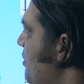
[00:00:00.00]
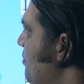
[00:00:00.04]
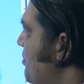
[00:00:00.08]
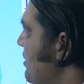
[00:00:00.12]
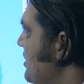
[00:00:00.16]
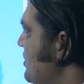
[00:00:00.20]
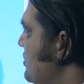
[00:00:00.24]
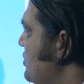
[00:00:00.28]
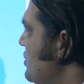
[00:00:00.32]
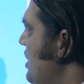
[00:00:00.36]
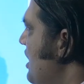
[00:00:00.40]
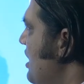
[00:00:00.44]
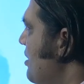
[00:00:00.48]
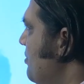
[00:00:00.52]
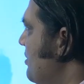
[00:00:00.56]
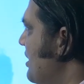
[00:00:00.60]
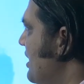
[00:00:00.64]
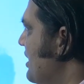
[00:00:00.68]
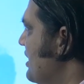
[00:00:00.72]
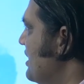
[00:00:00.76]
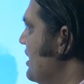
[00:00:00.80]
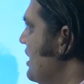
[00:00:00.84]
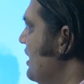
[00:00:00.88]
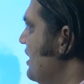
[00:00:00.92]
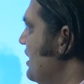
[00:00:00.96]
Punjab,
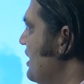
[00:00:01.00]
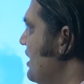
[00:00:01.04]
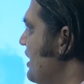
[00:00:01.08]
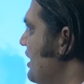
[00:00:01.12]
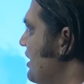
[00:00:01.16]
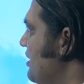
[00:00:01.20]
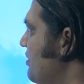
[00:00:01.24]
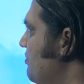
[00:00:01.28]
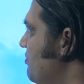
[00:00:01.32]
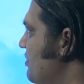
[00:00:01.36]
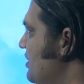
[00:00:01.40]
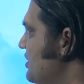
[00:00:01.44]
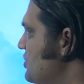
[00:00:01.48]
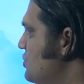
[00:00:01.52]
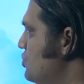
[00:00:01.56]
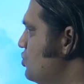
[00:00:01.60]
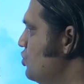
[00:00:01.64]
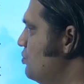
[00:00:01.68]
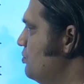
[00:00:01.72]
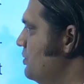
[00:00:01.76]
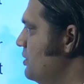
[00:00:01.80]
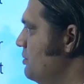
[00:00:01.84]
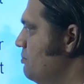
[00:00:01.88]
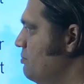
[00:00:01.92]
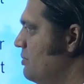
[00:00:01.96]
Haryana and West
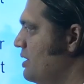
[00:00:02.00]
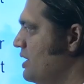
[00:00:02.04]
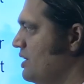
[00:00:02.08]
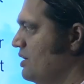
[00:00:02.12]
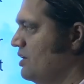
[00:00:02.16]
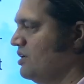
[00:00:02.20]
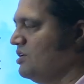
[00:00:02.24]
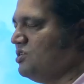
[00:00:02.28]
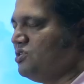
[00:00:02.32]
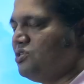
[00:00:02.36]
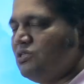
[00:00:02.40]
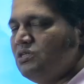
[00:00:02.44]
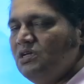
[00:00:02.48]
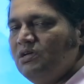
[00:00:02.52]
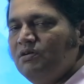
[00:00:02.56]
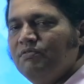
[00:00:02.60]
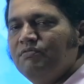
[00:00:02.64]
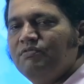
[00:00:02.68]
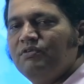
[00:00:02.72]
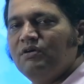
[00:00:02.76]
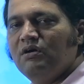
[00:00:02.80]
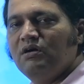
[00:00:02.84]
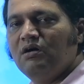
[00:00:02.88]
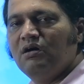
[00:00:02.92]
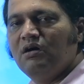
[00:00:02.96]
UP may
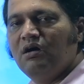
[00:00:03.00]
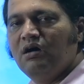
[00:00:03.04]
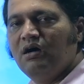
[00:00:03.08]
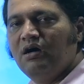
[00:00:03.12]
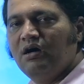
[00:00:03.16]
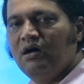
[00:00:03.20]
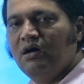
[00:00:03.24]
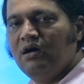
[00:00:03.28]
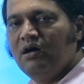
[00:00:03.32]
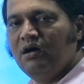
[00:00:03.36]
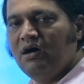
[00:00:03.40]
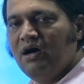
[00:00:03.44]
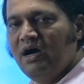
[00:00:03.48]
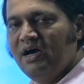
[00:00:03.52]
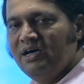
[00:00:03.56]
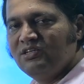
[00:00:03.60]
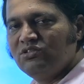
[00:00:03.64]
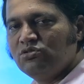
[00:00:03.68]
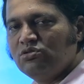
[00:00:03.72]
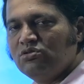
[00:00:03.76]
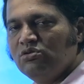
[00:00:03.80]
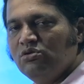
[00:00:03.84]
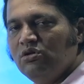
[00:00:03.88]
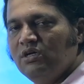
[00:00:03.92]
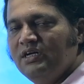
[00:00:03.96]
receive
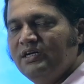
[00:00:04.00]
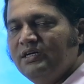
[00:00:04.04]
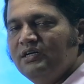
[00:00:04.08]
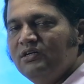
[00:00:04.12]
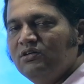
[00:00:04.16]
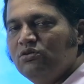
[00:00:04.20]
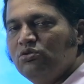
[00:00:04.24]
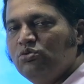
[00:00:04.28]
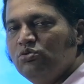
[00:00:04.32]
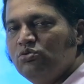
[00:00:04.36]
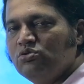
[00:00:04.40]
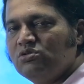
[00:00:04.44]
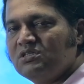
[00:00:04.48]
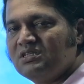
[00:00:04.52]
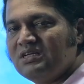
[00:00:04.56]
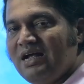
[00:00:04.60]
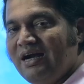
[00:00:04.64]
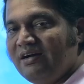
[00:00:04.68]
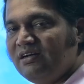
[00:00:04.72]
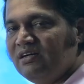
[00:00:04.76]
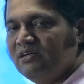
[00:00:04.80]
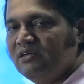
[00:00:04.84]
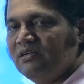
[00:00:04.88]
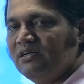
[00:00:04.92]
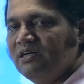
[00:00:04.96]
isolated to
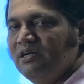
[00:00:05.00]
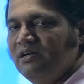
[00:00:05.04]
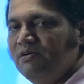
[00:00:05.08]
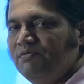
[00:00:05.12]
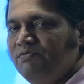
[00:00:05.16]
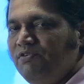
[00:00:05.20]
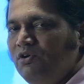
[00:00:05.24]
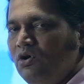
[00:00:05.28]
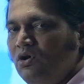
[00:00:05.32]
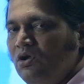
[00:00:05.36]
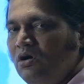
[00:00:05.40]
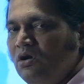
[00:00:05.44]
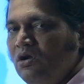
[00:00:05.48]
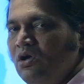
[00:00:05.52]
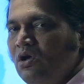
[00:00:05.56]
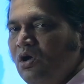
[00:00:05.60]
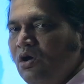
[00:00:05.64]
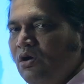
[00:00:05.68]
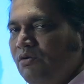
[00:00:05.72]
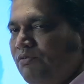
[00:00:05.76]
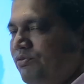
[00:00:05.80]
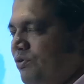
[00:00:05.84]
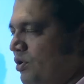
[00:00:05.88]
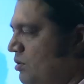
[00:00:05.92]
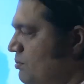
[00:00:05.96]
scattered rainfall
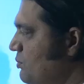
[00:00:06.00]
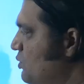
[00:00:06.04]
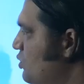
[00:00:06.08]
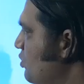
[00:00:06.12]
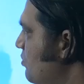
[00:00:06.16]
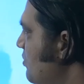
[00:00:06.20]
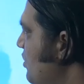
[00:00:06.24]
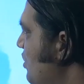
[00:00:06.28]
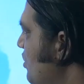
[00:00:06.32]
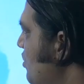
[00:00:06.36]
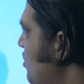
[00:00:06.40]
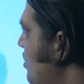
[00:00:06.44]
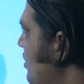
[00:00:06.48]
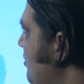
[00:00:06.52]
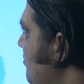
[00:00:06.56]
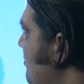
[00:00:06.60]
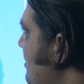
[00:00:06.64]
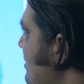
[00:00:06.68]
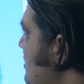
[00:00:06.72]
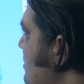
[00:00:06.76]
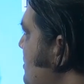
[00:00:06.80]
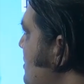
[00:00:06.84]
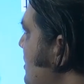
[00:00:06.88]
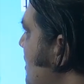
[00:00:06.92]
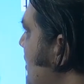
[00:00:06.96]
from tomorrow
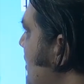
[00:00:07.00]
onwards,